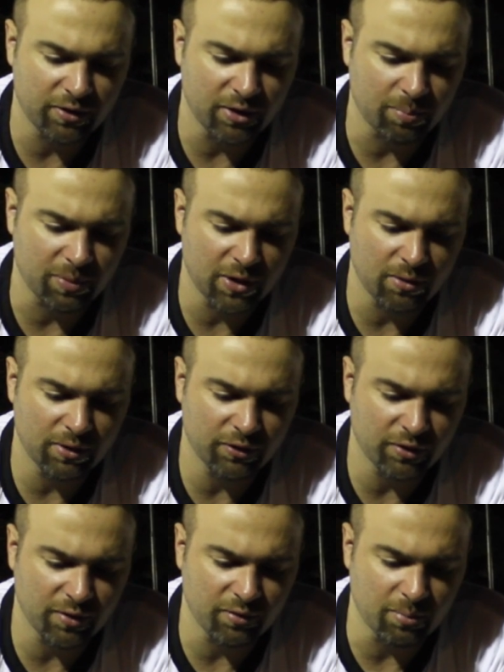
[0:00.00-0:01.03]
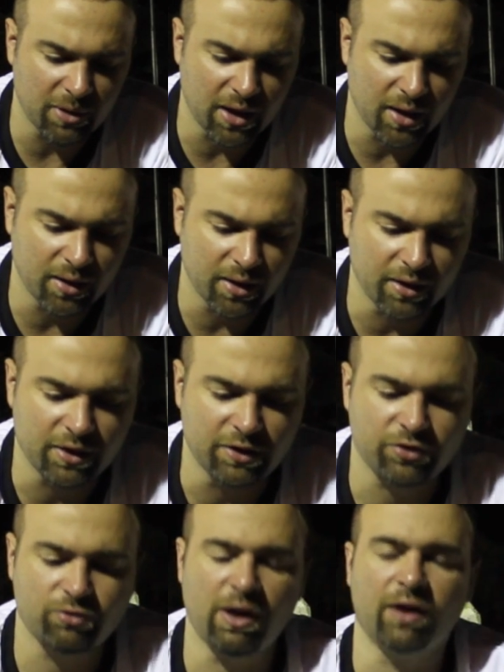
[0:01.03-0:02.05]
the appearance of a man, and he
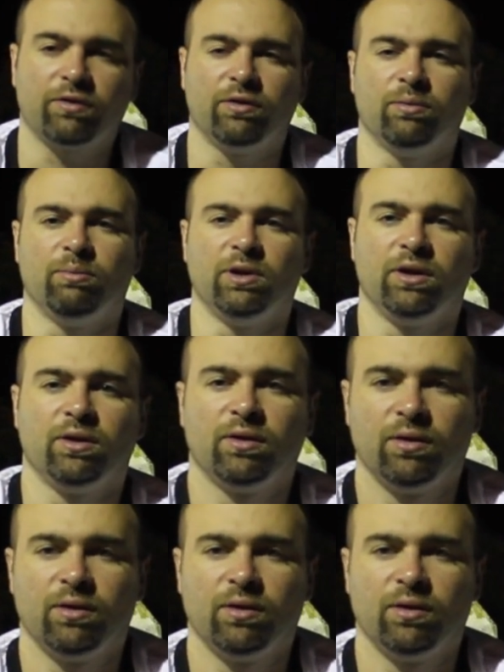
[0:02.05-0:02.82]
strengthened me.